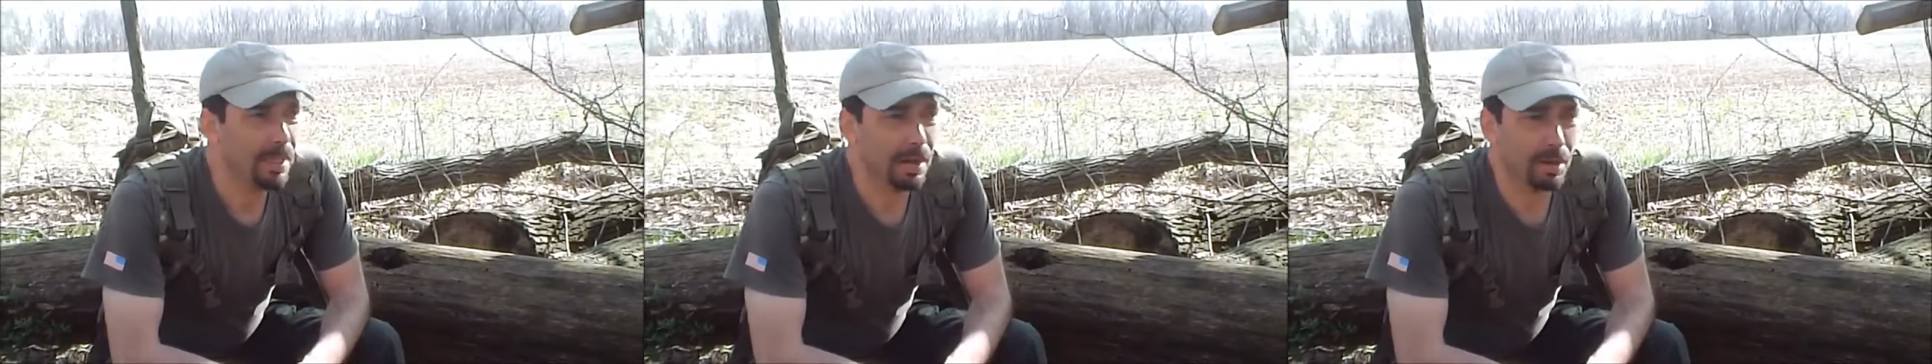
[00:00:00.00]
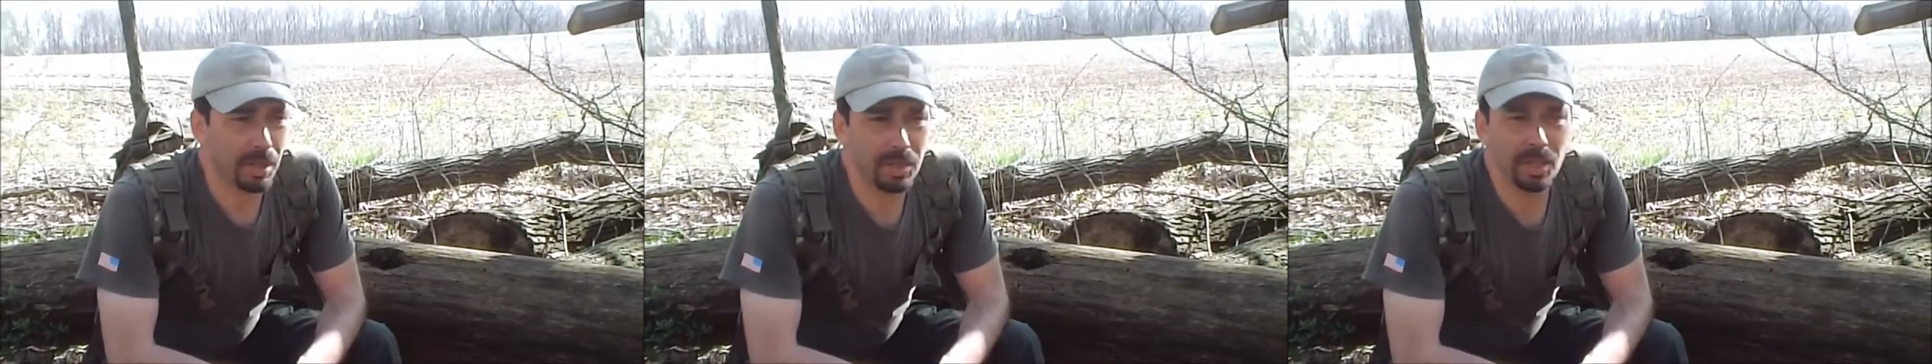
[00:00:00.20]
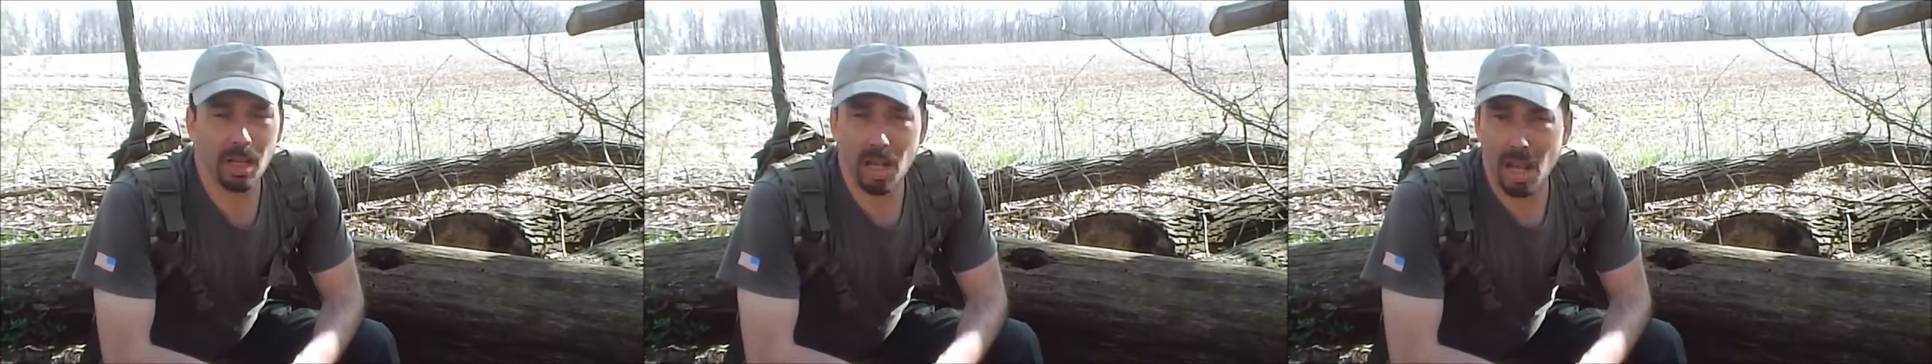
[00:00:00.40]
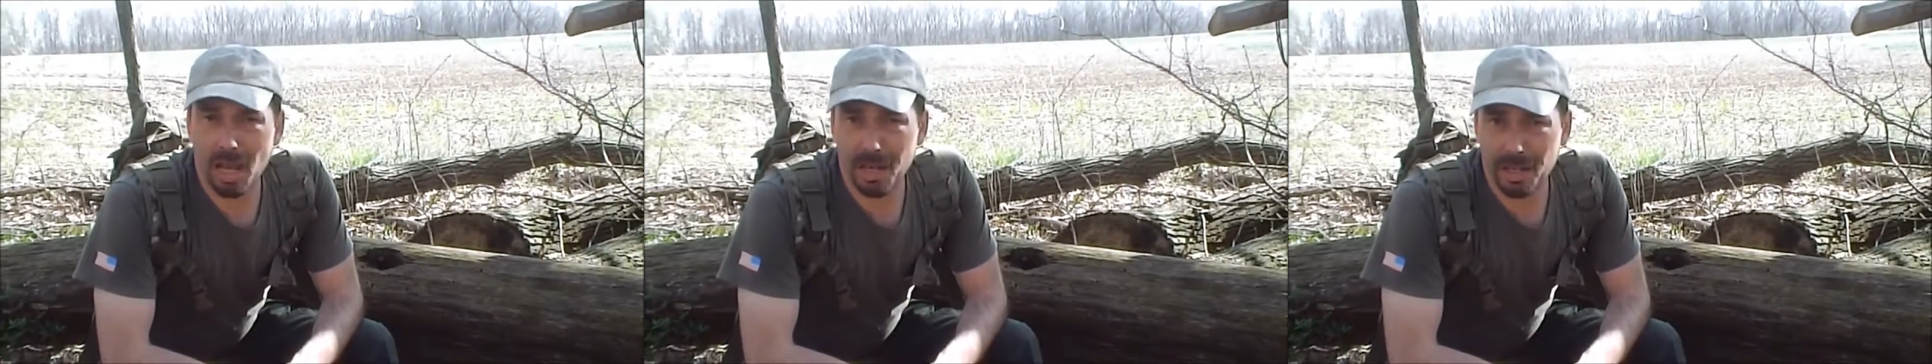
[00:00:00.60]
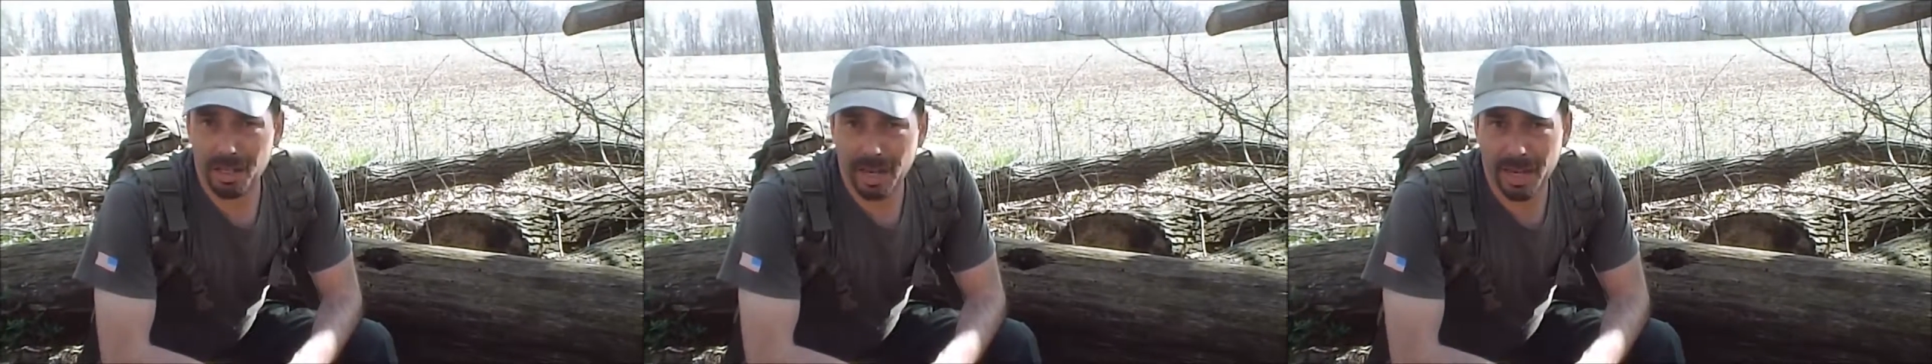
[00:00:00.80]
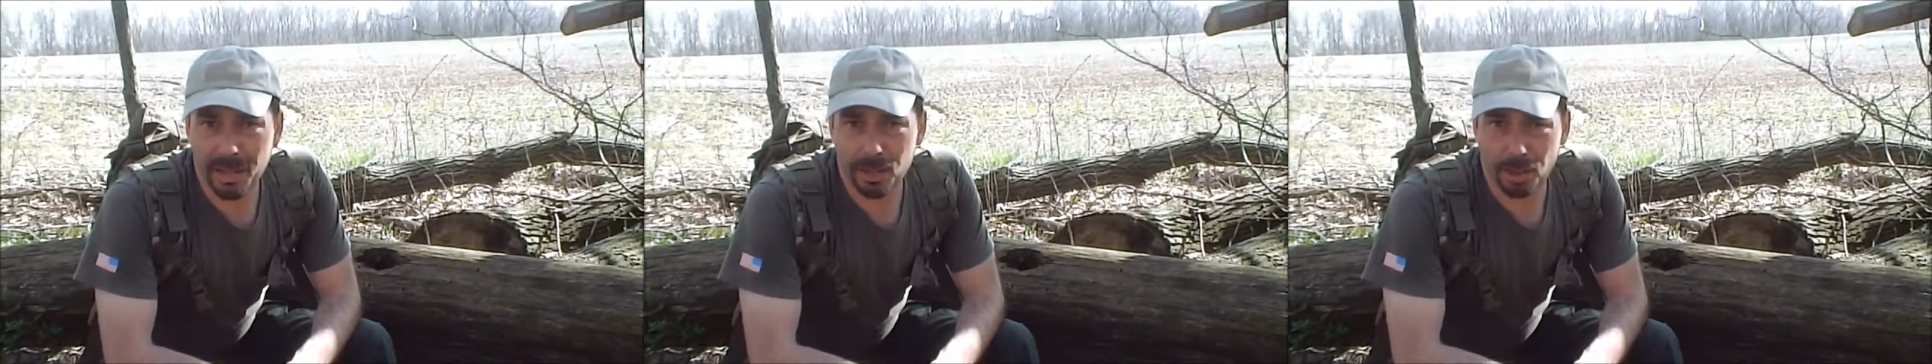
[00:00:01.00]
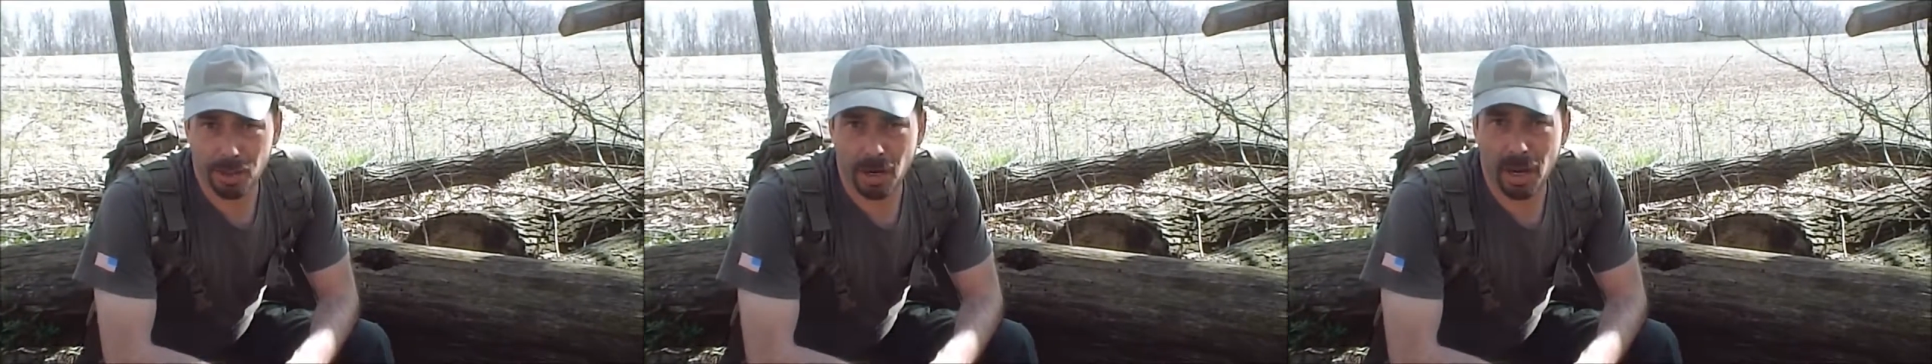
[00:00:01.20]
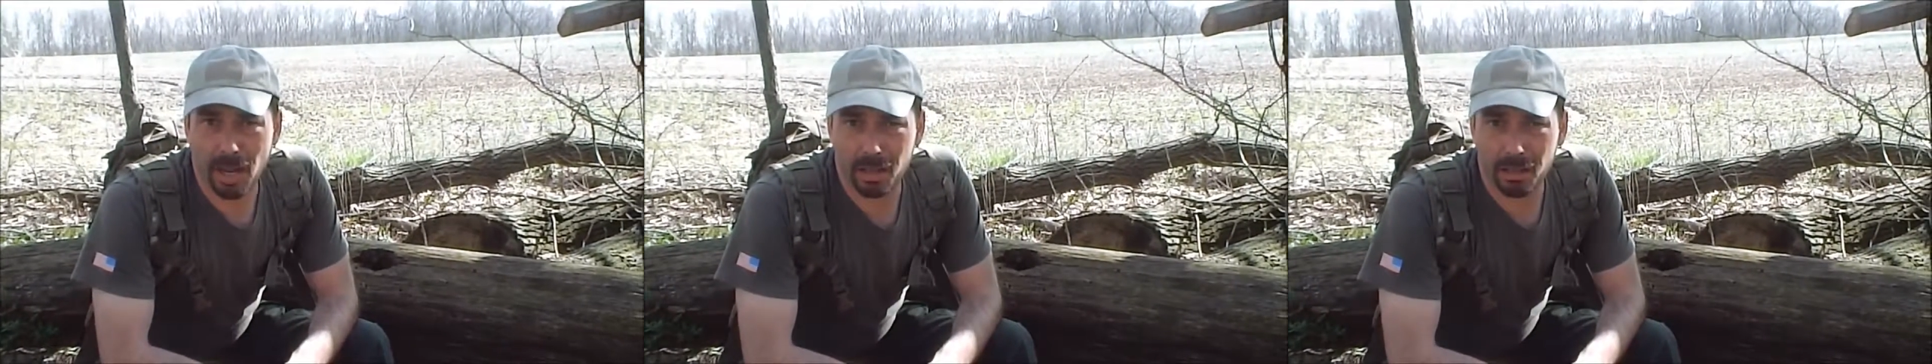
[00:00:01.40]
there is a lot in
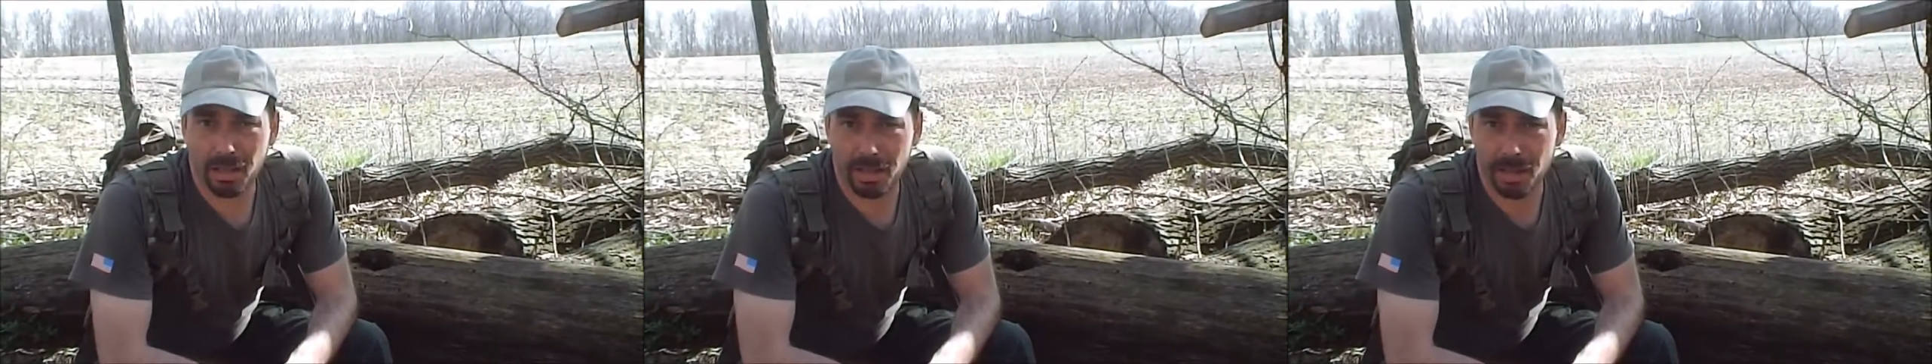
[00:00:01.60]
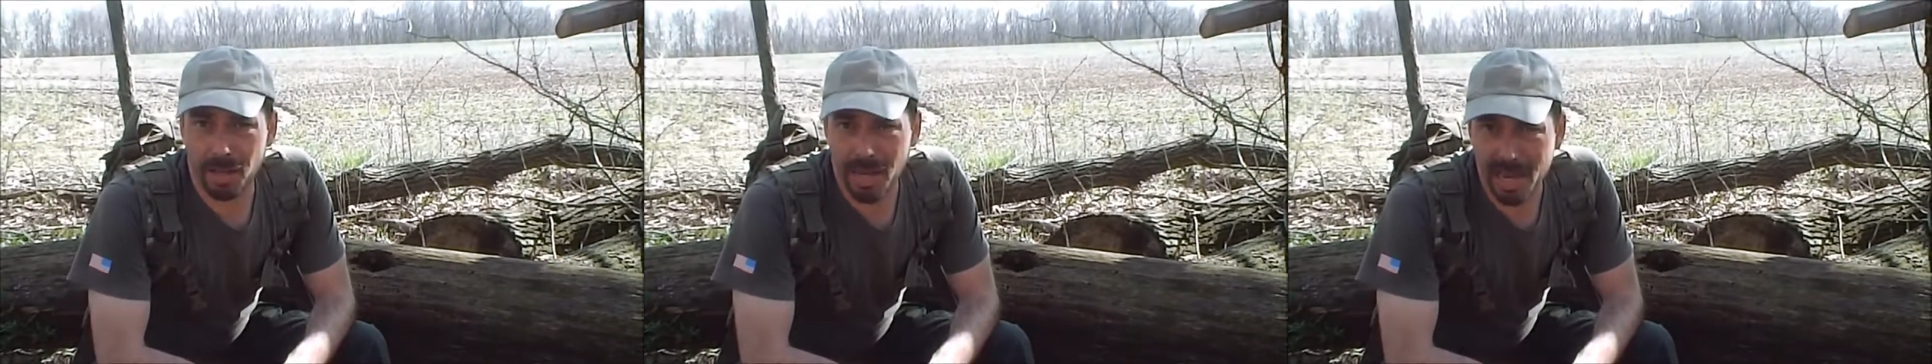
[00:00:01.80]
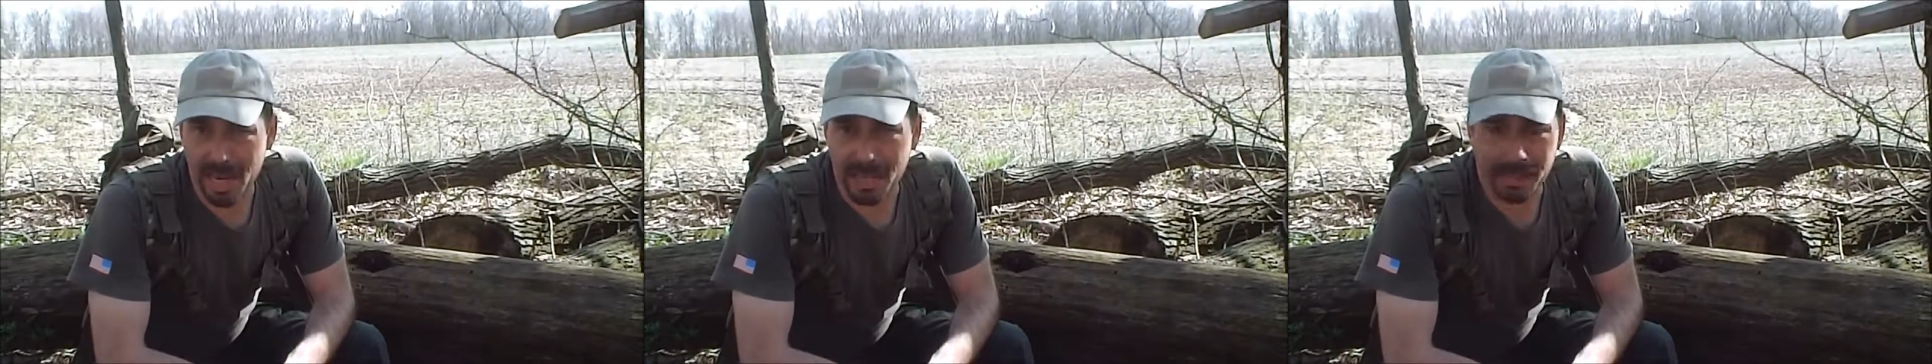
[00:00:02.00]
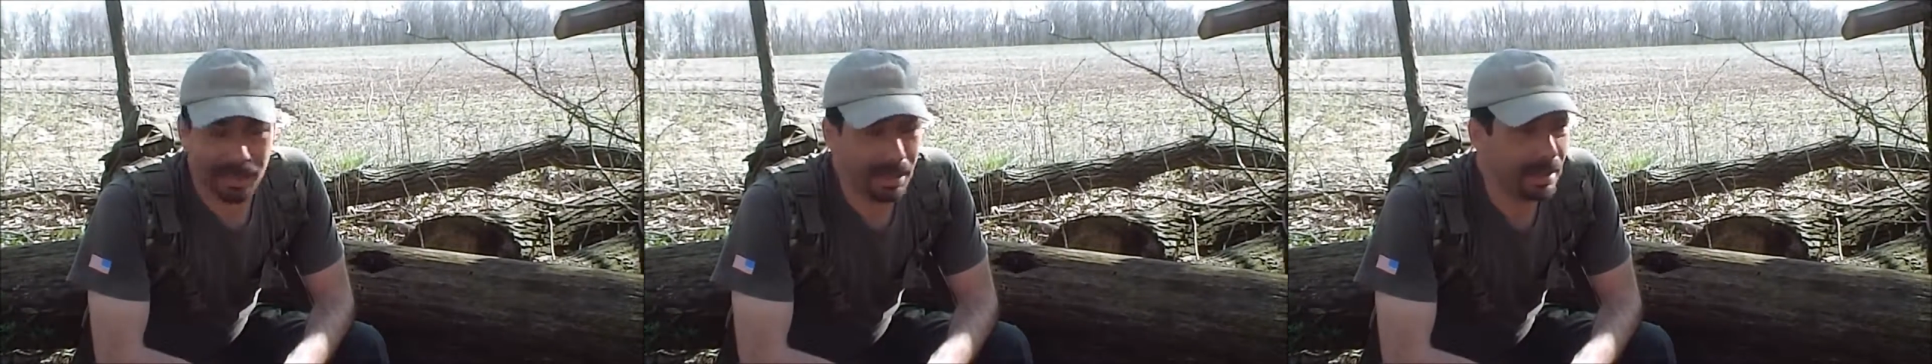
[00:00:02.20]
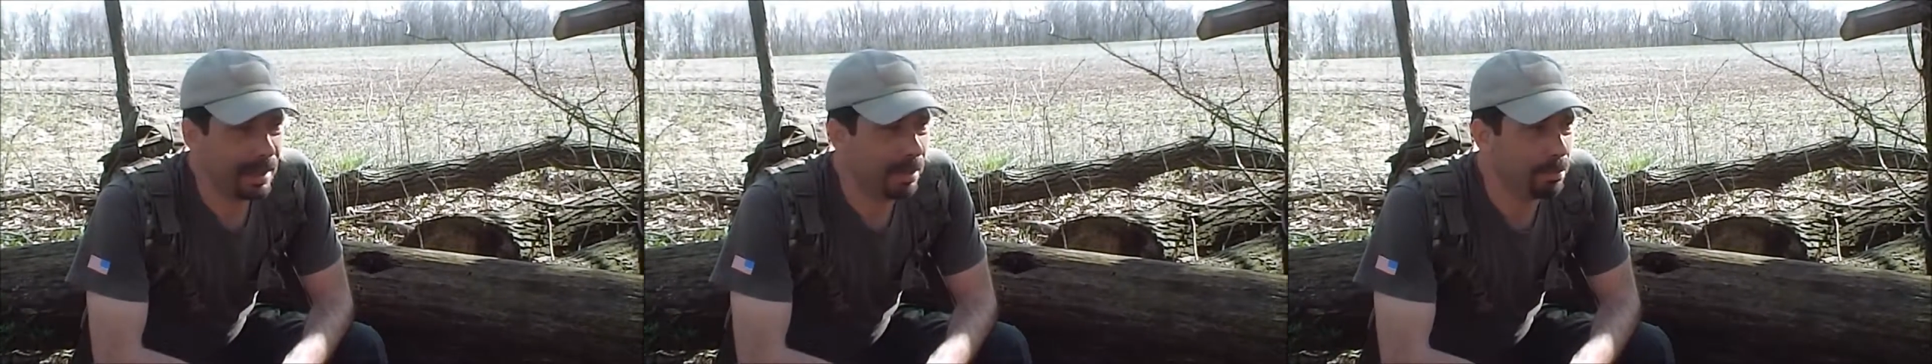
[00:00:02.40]
nature out there to eat,